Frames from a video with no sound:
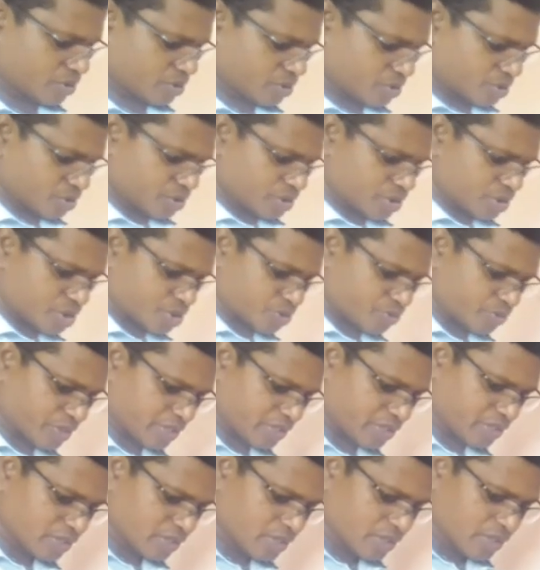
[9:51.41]
So this
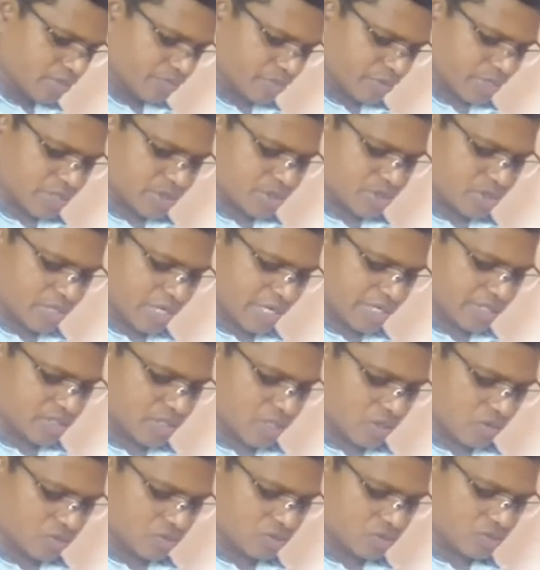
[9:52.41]
way, please write
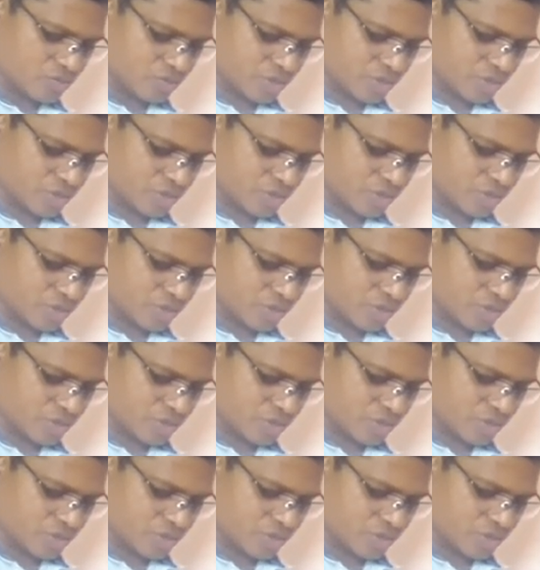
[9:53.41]
down